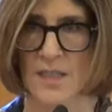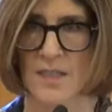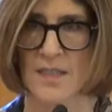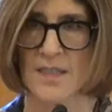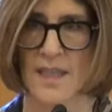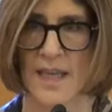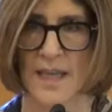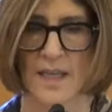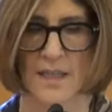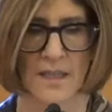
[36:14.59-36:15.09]

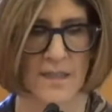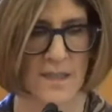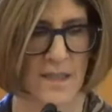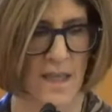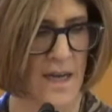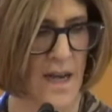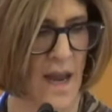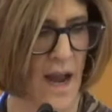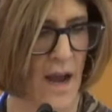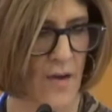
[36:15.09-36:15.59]
skills
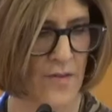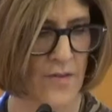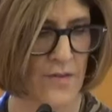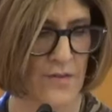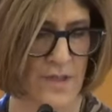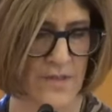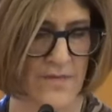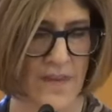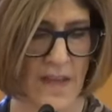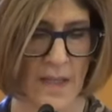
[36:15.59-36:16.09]
and how they're
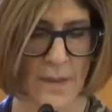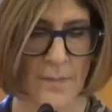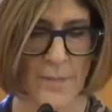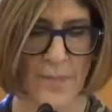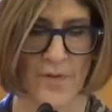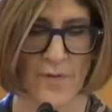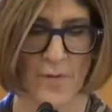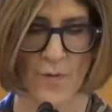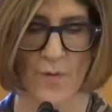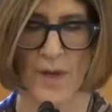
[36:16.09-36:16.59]
developed
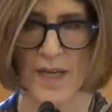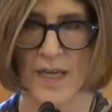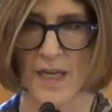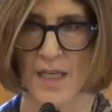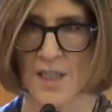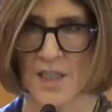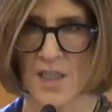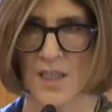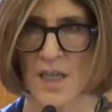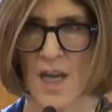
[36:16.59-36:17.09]
through
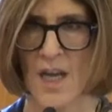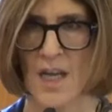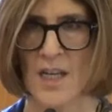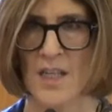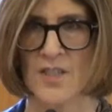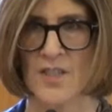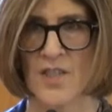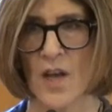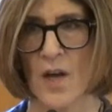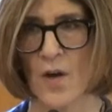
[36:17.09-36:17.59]
each.
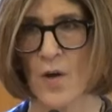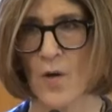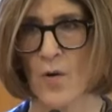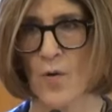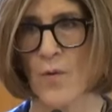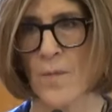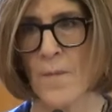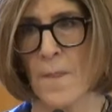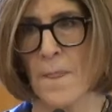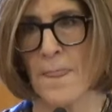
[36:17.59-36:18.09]

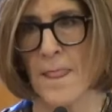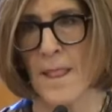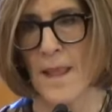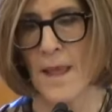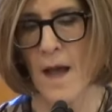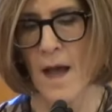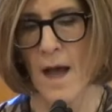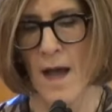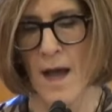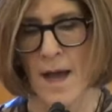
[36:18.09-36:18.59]
So
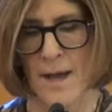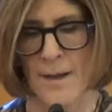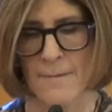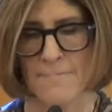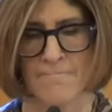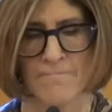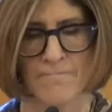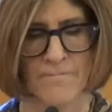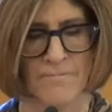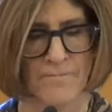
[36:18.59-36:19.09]

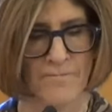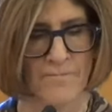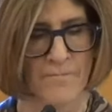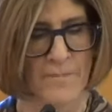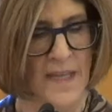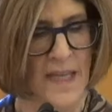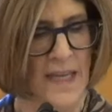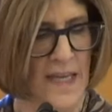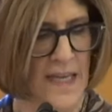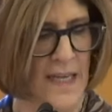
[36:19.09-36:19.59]
um,
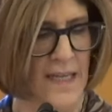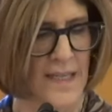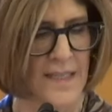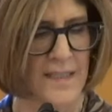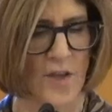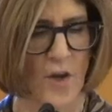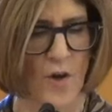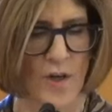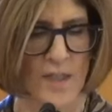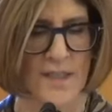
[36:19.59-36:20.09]
it's
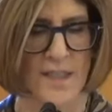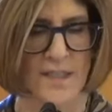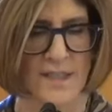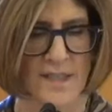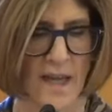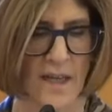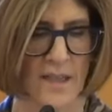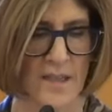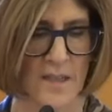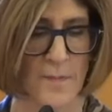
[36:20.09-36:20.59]
hard to
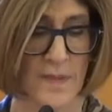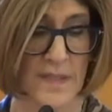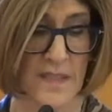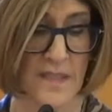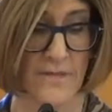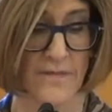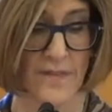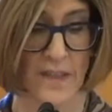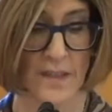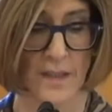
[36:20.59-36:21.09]
tell
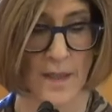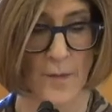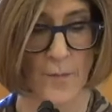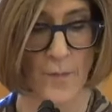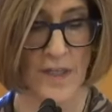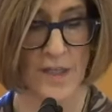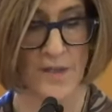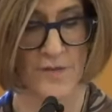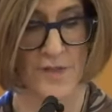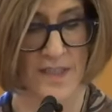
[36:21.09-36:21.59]
specifically
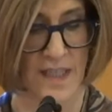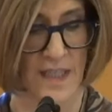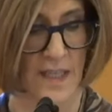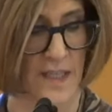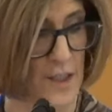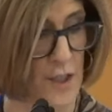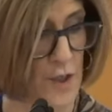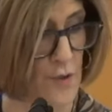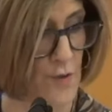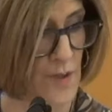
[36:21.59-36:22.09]
when you see a
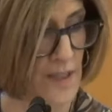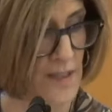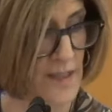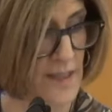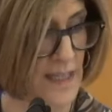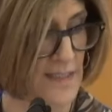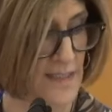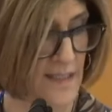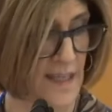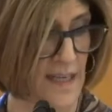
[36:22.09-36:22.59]
unit
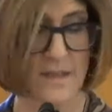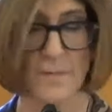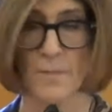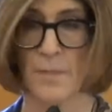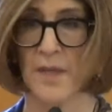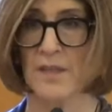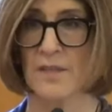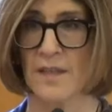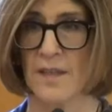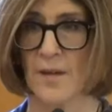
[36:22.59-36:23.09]
that says
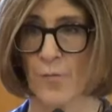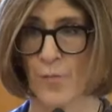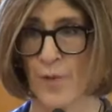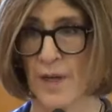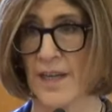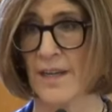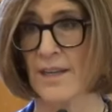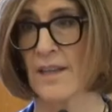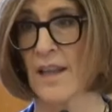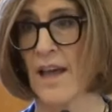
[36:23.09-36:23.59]
building a
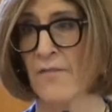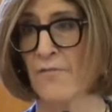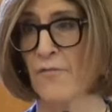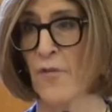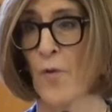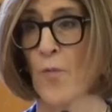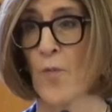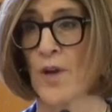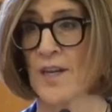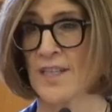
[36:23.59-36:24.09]
reading life or
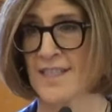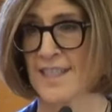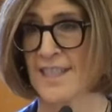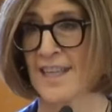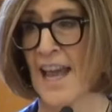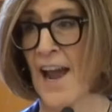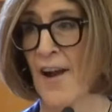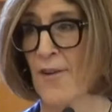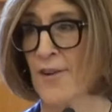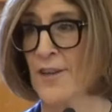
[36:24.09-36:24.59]
what is a
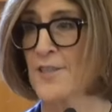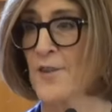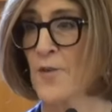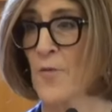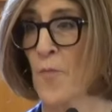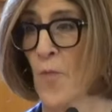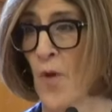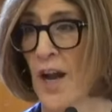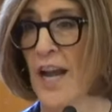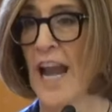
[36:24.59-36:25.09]
character,
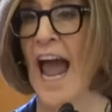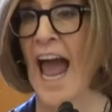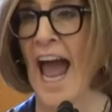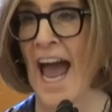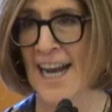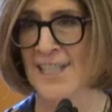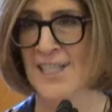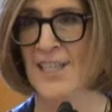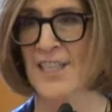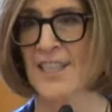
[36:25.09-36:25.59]
what
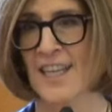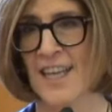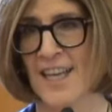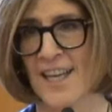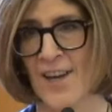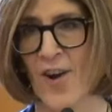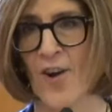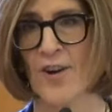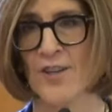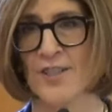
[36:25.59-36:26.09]
actually
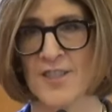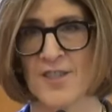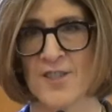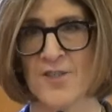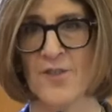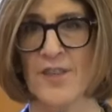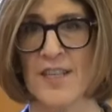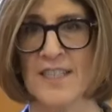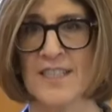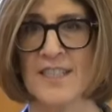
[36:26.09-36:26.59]
are
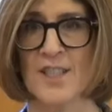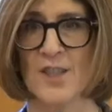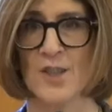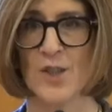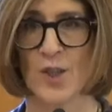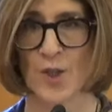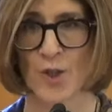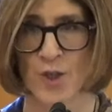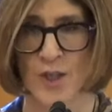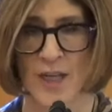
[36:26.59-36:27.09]
students
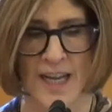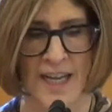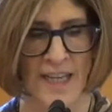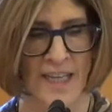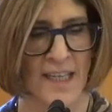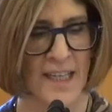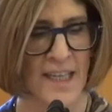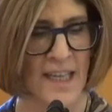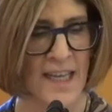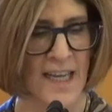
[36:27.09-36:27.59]

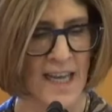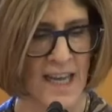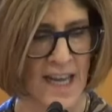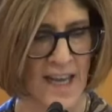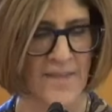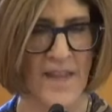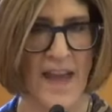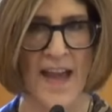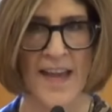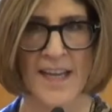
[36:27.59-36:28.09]
learning
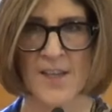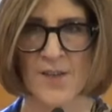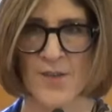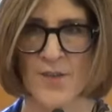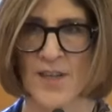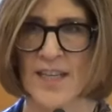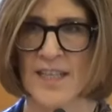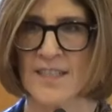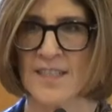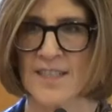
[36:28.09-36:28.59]
in that
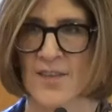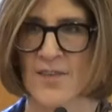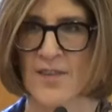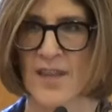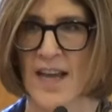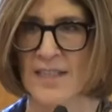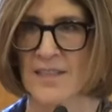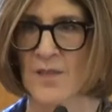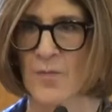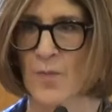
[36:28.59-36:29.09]
unit. So
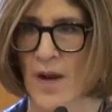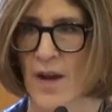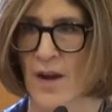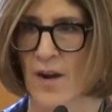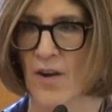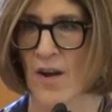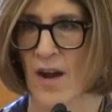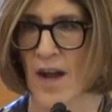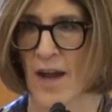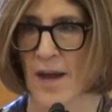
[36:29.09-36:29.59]
that's
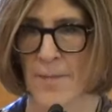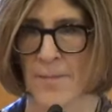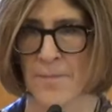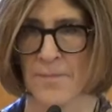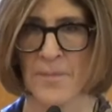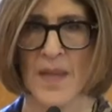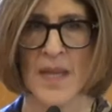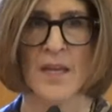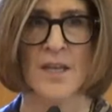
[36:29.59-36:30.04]
where um,